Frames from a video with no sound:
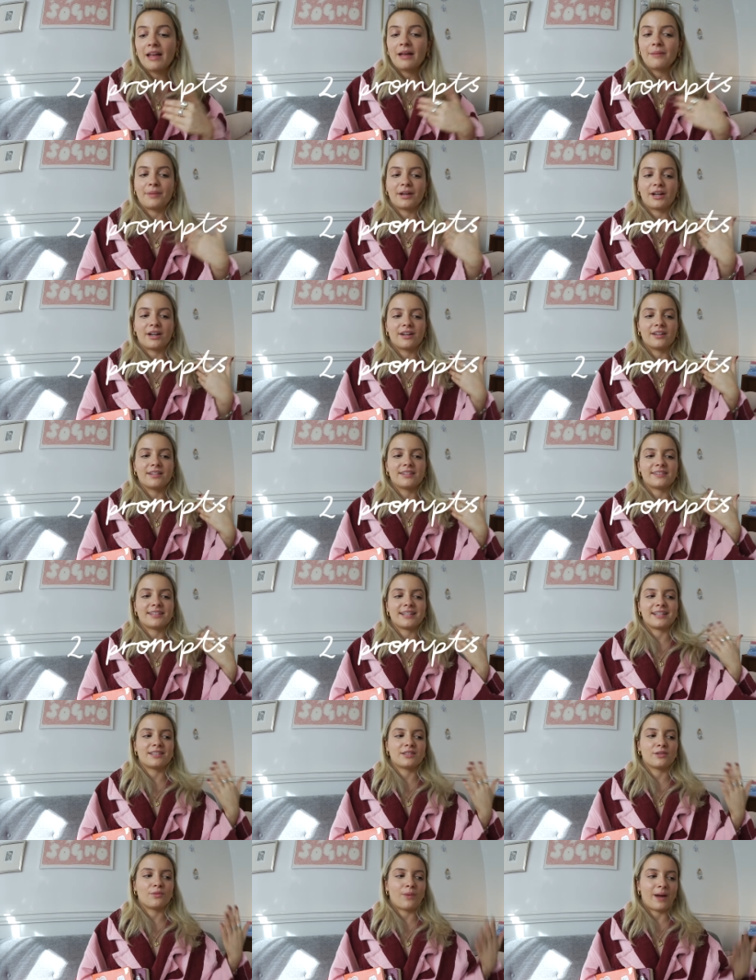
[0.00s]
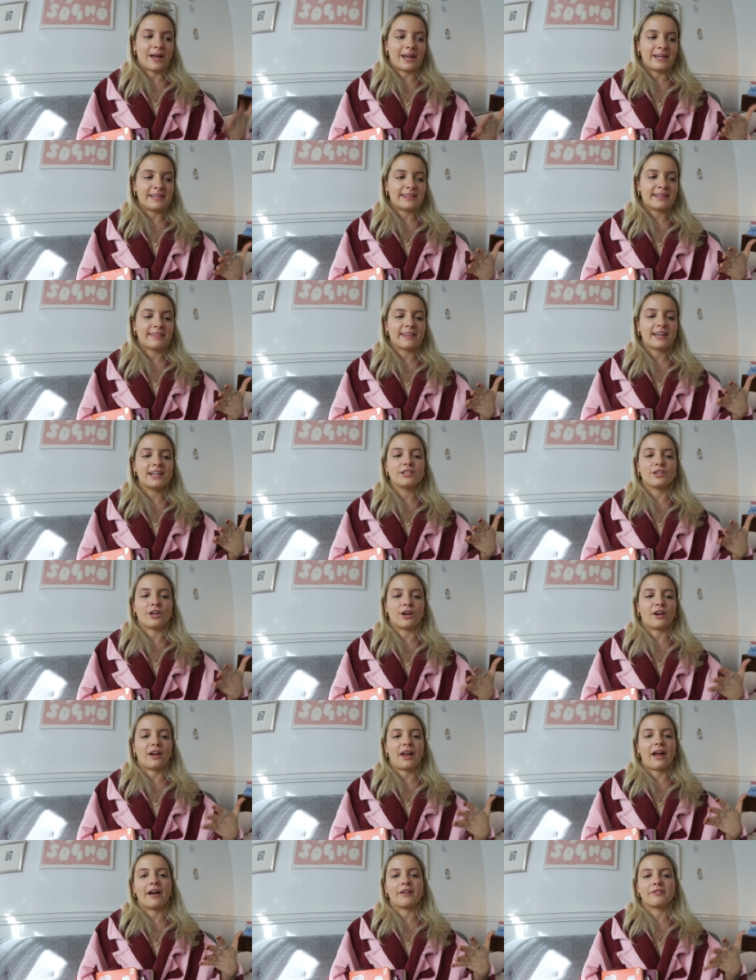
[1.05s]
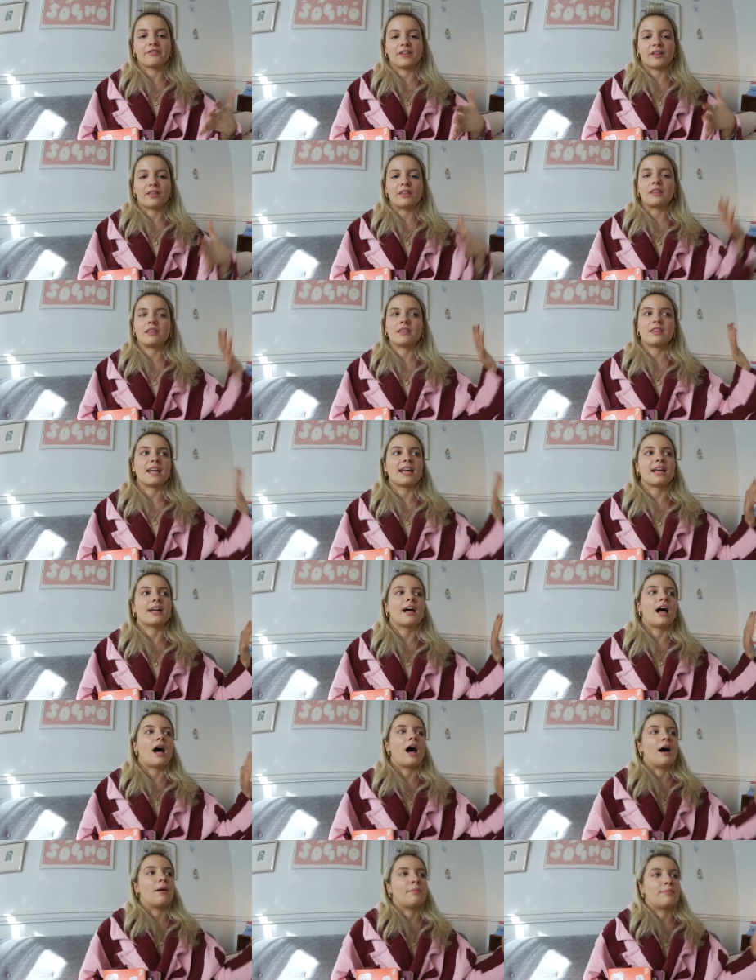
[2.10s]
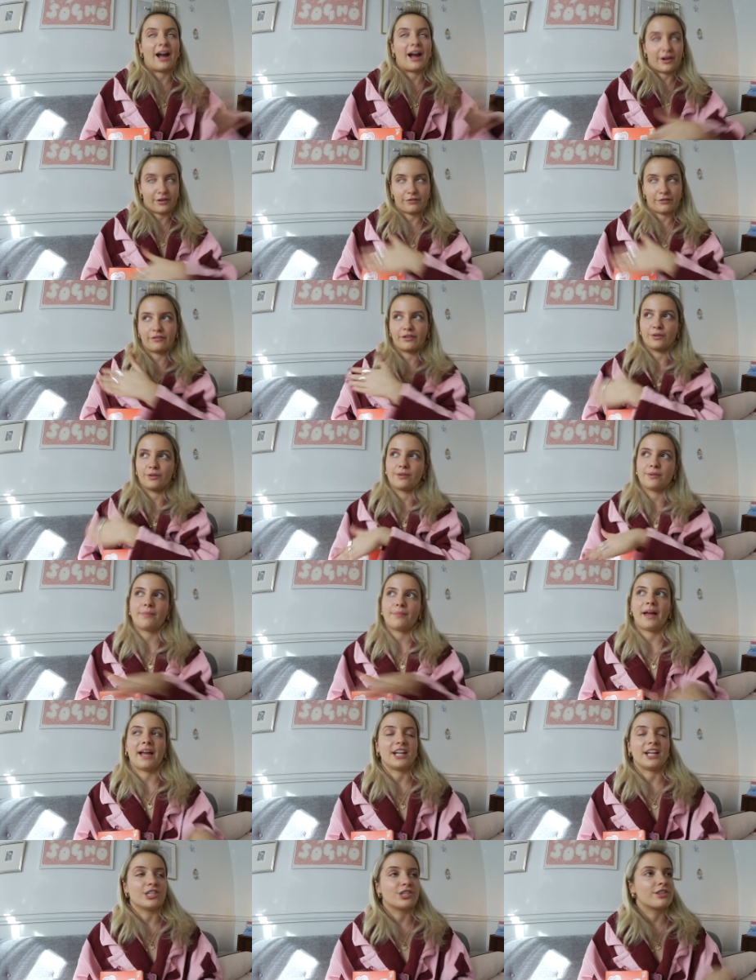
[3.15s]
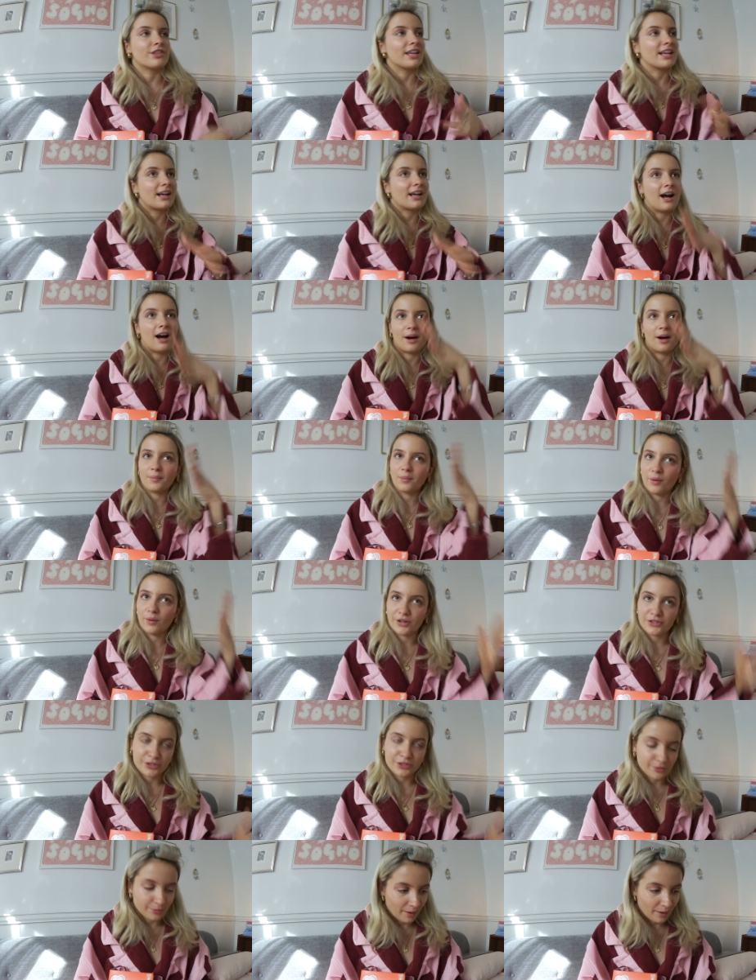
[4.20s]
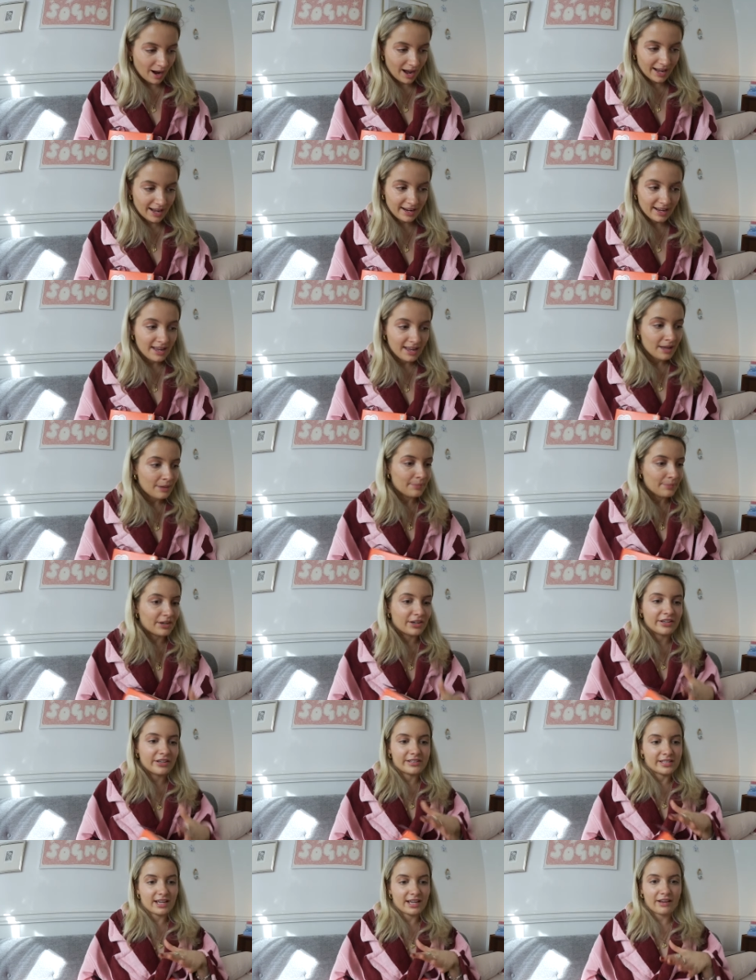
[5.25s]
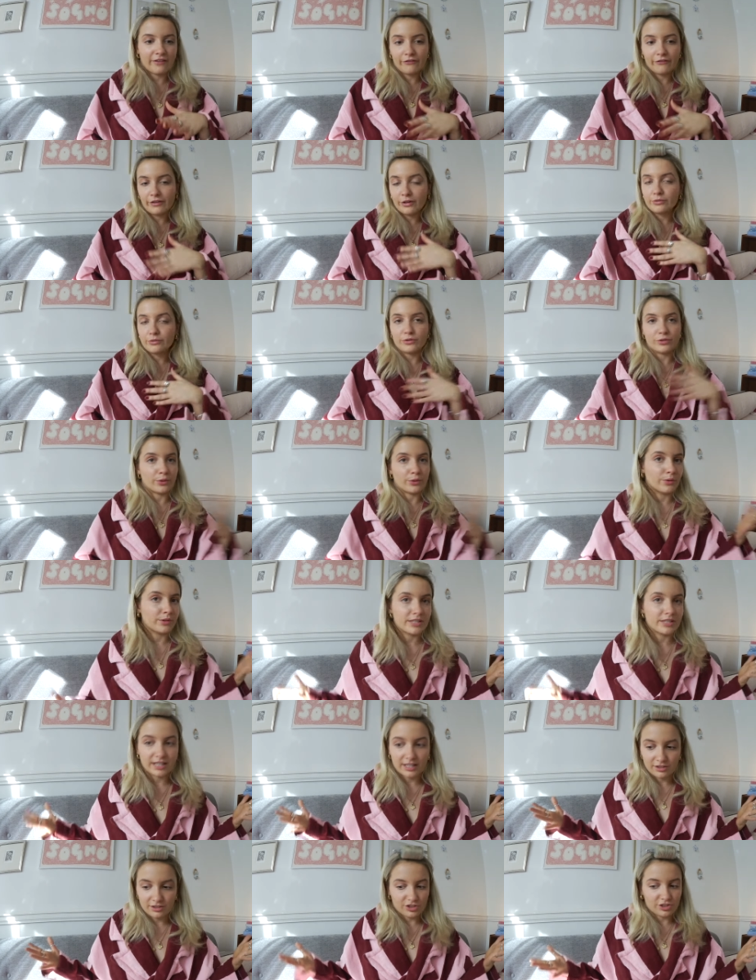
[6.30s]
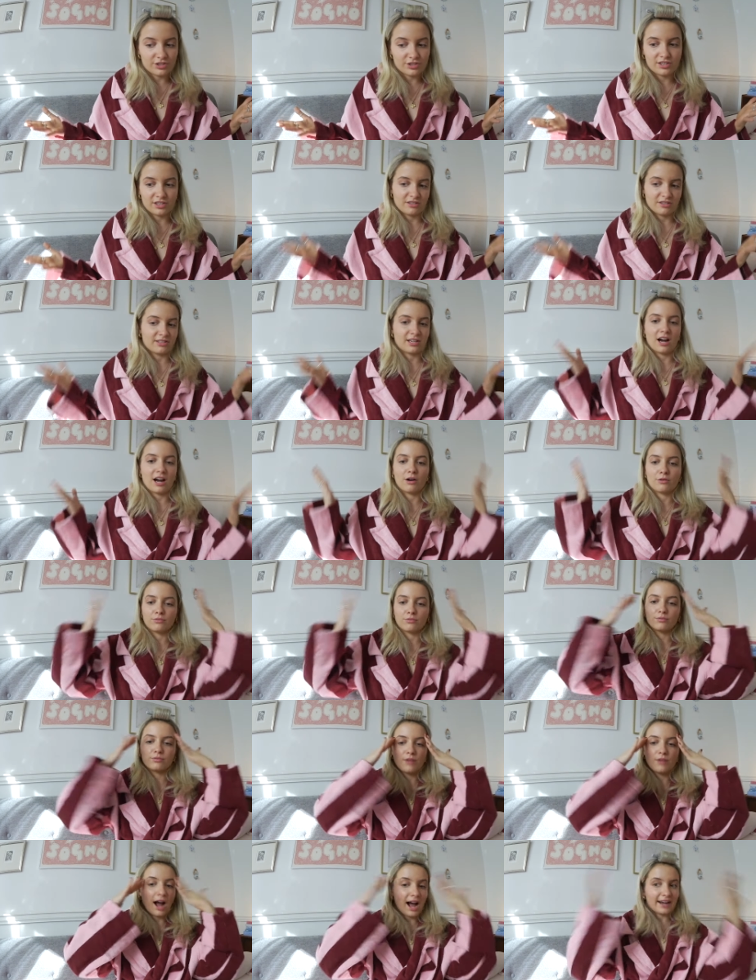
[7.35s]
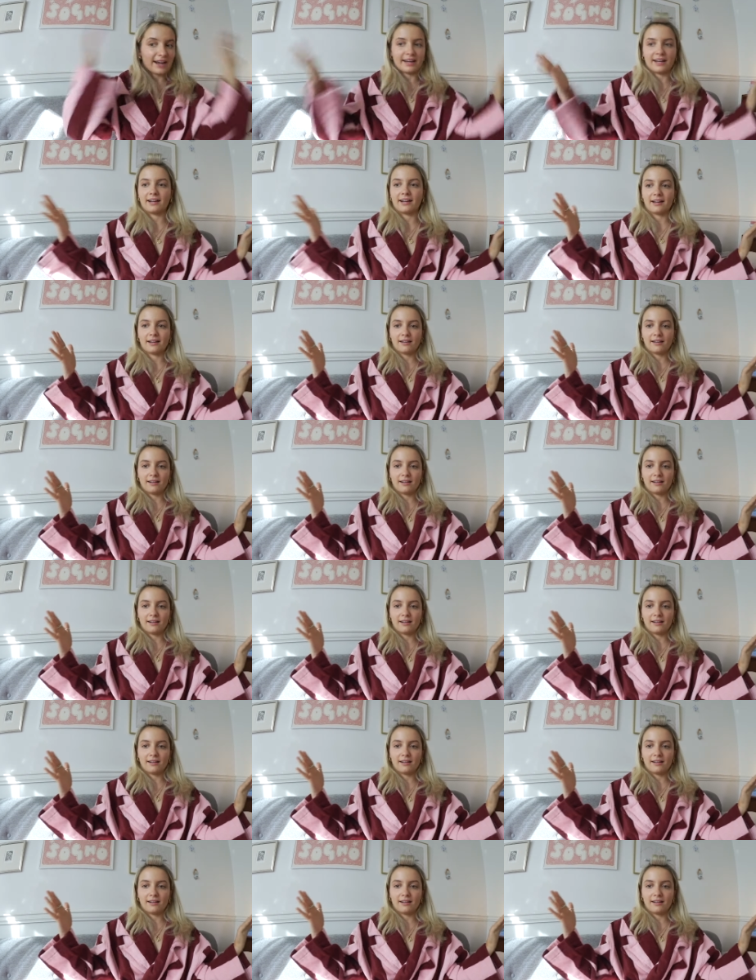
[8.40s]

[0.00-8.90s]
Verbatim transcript: because it's a way that they don't have to think up how to fill the page, think up what to write, because it can feel daunting just to start writing